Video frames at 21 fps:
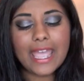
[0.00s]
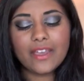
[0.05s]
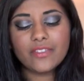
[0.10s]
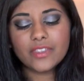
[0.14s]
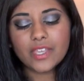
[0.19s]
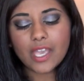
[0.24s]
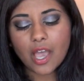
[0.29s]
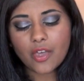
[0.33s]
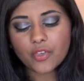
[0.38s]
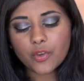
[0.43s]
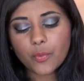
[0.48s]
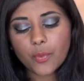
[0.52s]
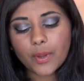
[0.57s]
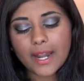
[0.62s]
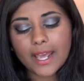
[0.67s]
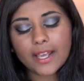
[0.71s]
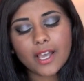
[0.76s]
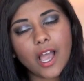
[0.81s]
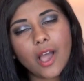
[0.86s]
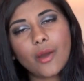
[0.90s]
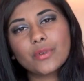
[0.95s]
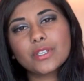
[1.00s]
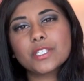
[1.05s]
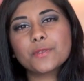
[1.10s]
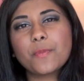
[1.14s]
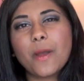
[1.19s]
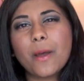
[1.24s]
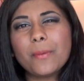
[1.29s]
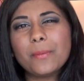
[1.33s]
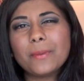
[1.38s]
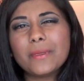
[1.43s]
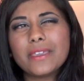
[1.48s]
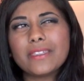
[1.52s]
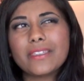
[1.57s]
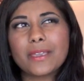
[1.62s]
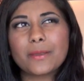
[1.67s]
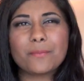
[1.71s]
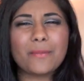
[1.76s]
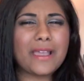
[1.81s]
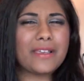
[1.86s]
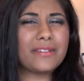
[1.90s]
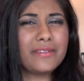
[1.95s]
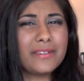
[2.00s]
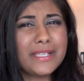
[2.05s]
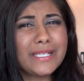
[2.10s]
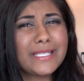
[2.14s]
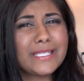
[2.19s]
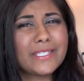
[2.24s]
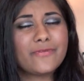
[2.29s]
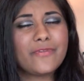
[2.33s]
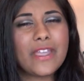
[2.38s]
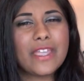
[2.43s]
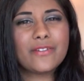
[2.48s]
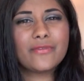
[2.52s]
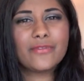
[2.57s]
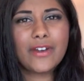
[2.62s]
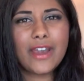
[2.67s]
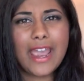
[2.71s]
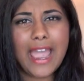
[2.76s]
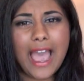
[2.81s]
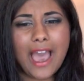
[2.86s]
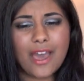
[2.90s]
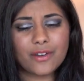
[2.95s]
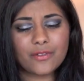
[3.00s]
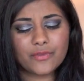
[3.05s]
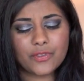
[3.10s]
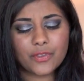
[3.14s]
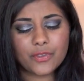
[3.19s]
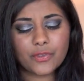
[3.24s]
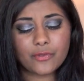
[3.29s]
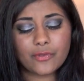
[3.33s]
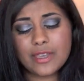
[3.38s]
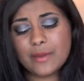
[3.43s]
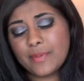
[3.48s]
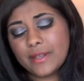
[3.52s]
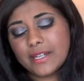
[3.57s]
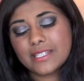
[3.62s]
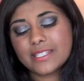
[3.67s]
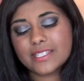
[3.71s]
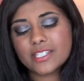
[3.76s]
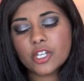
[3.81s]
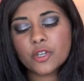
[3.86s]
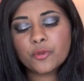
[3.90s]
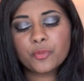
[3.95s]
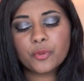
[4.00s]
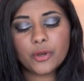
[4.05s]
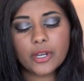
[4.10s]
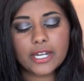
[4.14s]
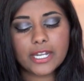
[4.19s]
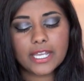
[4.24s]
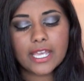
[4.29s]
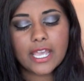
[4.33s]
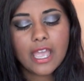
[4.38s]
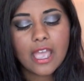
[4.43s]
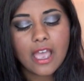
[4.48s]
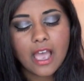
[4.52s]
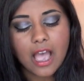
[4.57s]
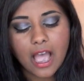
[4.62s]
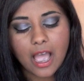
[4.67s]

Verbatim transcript: And the other one I got, which is probably like my least favorite out of the three, but it's still pretty.